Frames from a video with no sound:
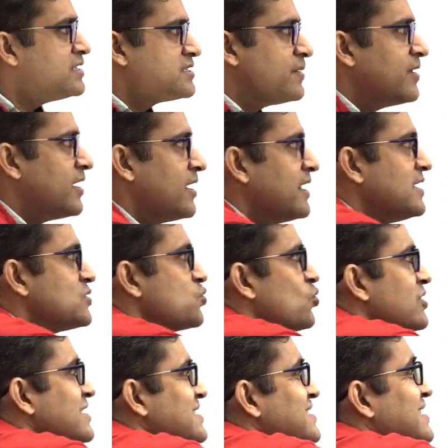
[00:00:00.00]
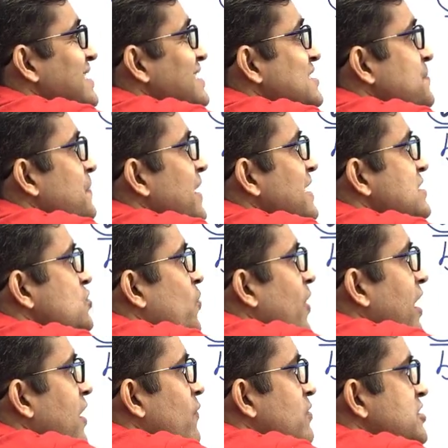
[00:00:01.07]
Similarly, students, this b
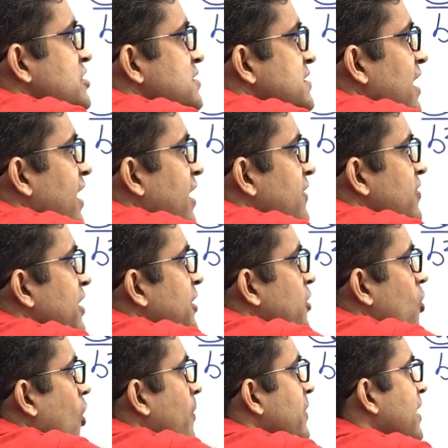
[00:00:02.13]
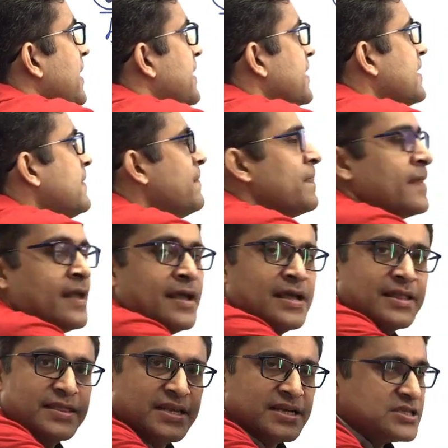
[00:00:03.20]
square which is there in the denominator,
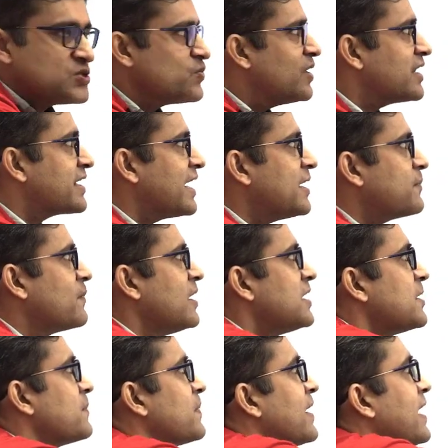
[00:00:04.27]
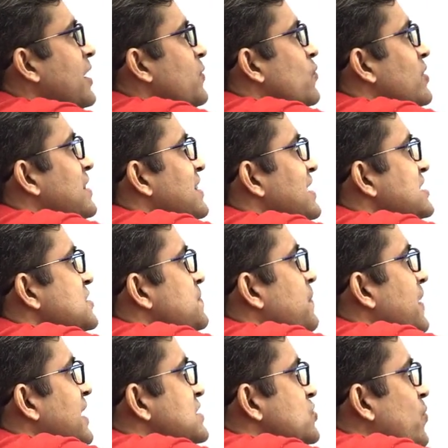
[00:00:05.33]
this will get multiplied with this
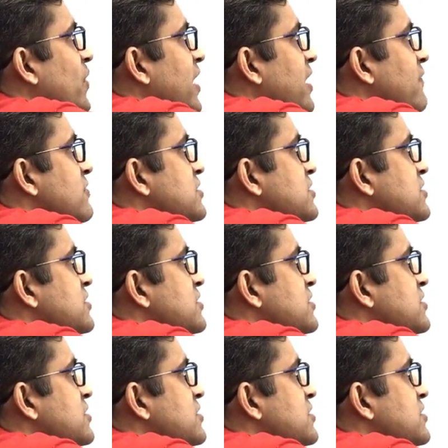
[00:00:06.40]
b square